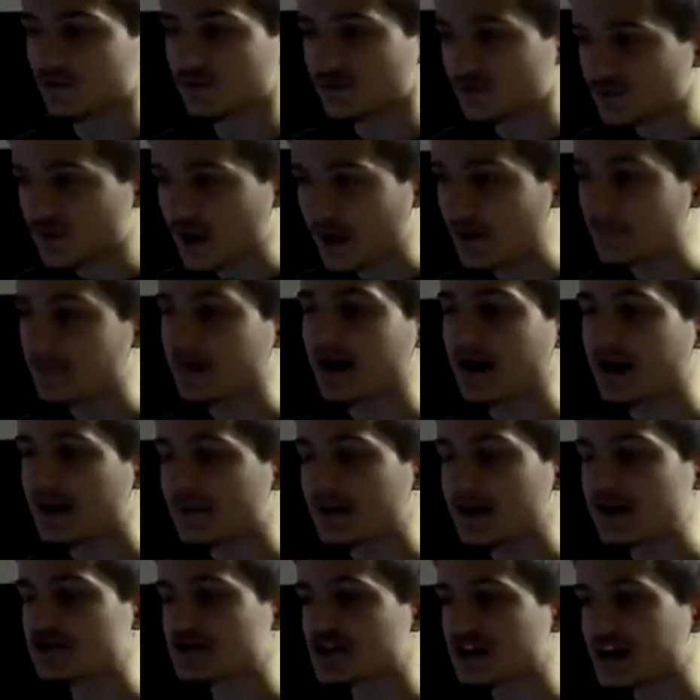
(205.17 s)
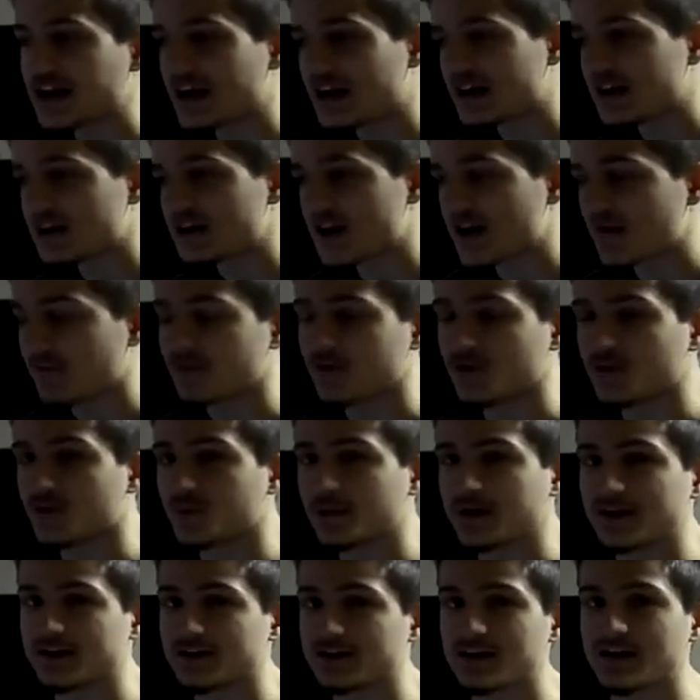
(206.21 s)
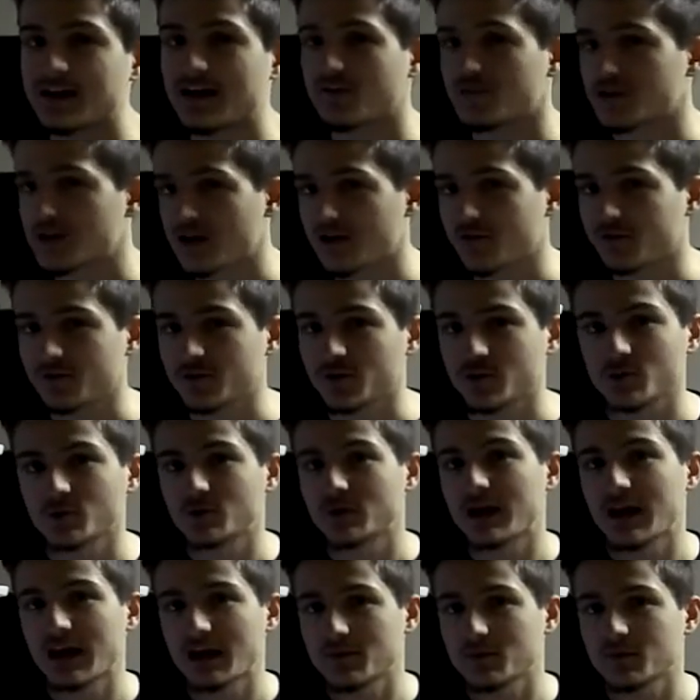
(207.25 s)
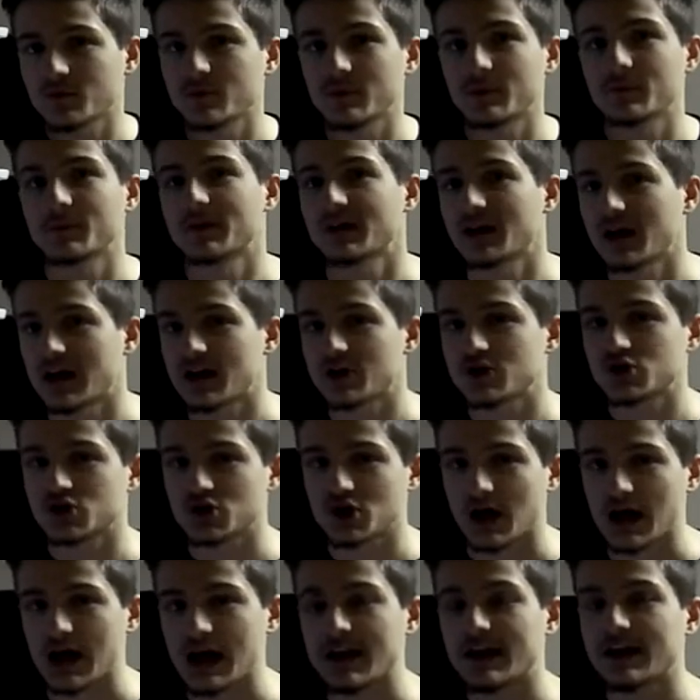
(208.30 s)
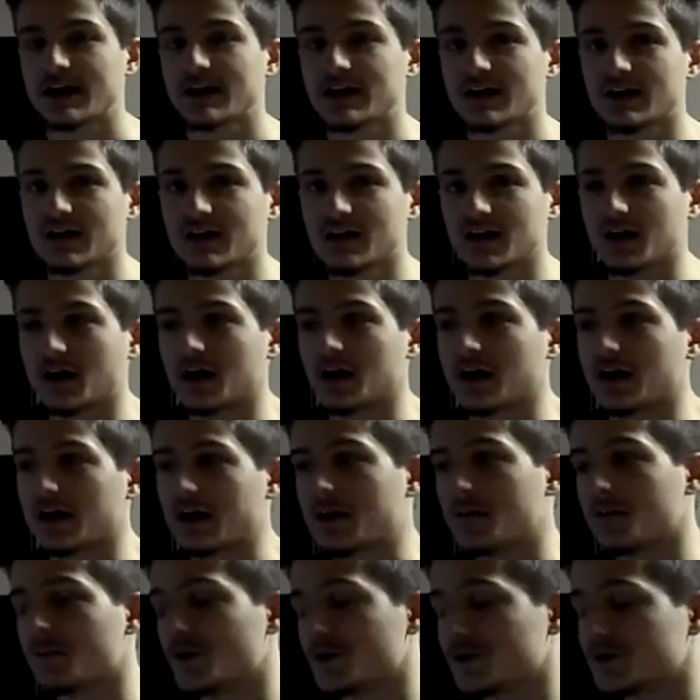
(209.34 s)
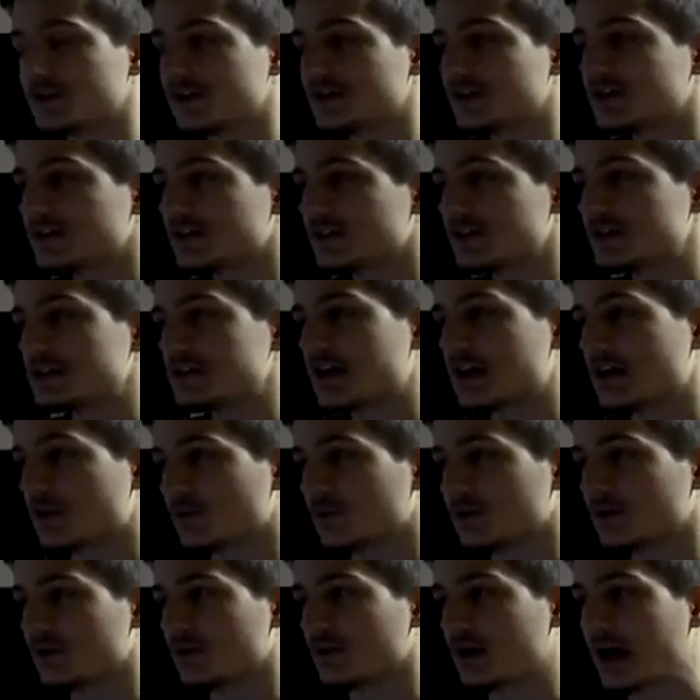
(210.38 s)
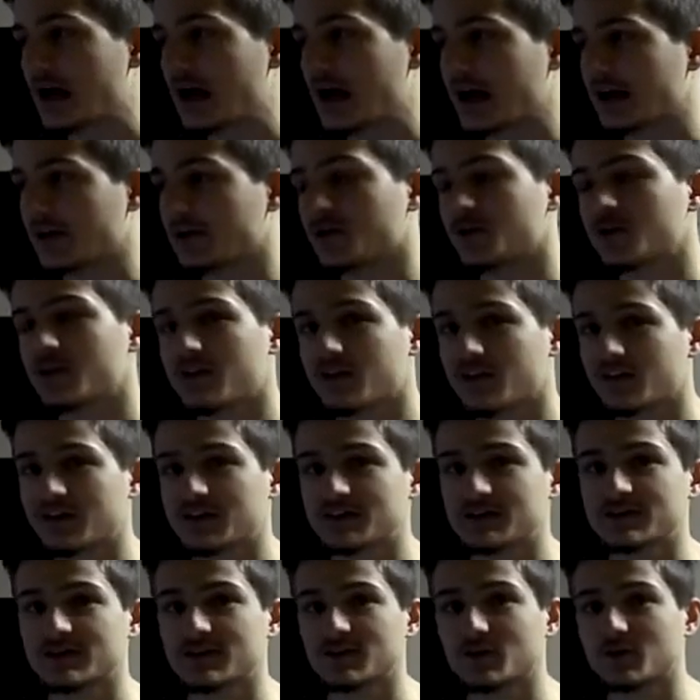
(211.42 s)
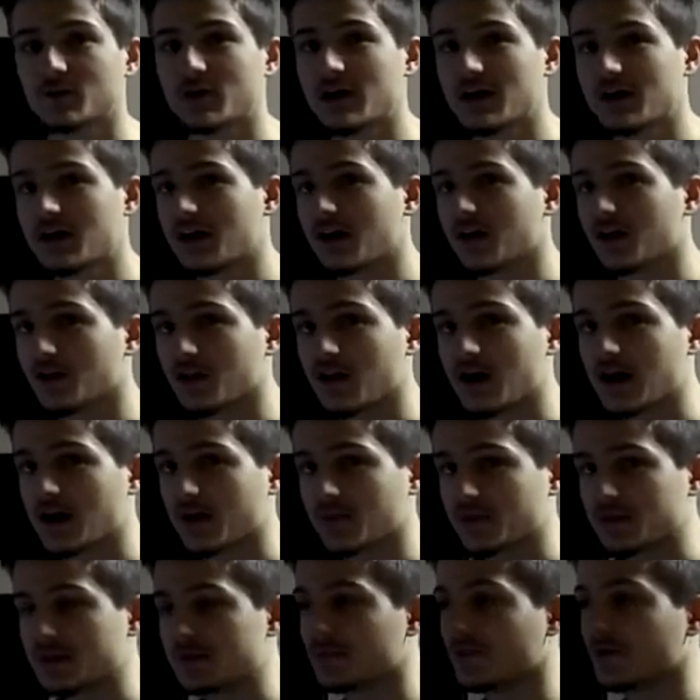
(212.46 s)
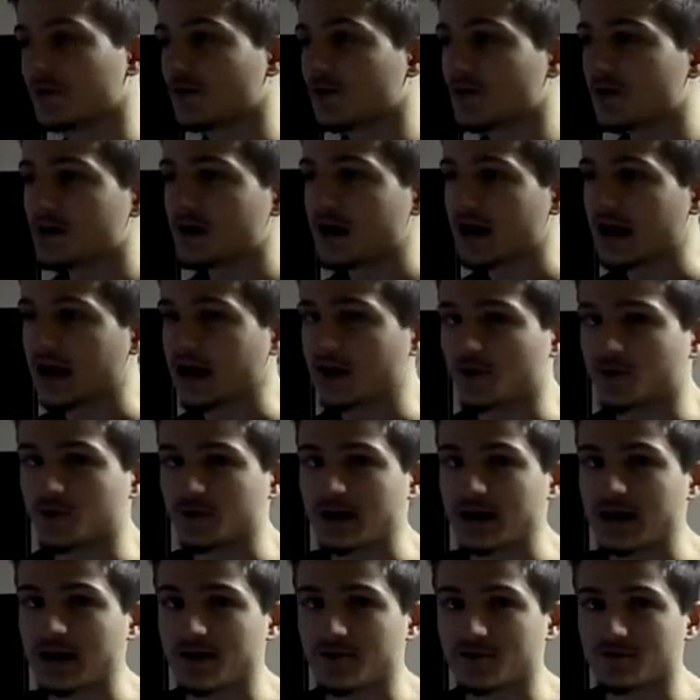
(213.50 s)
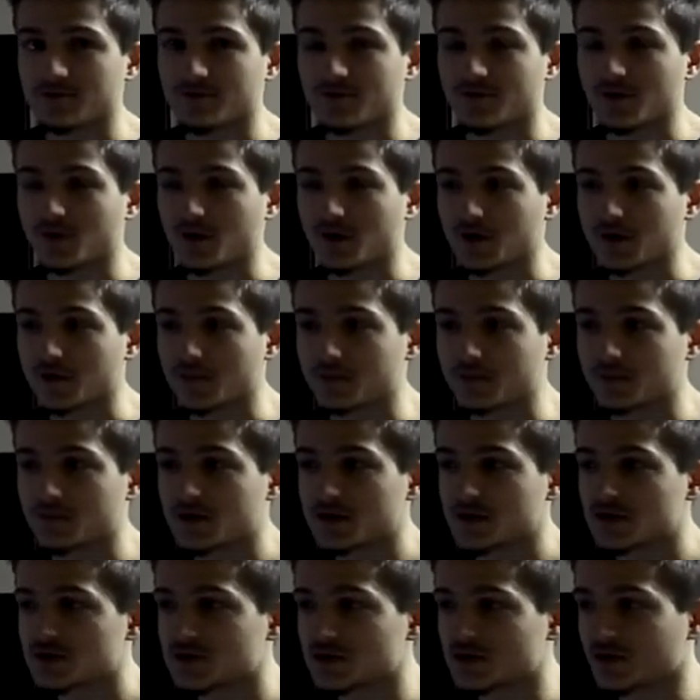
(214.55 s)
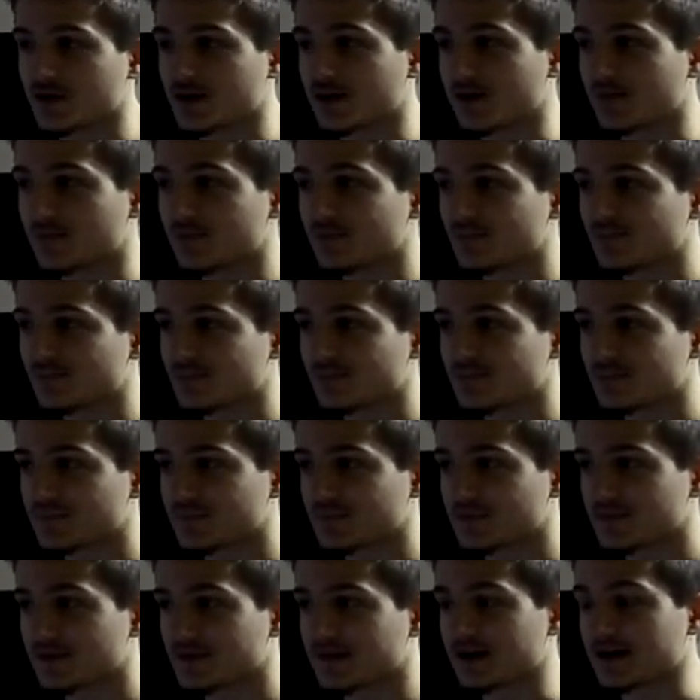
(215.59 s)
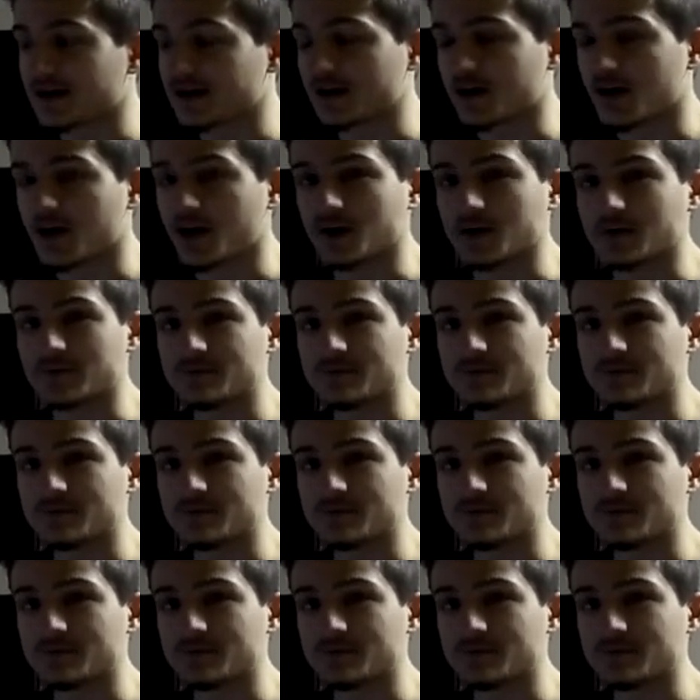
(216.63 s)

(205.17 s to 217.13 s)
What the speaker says: imagine he had a nephew, but he didn't have a nephew who came to him and got shot. And Moses is not a real guy. Good thing too. A lot of people angry at him for shooting, getting hung.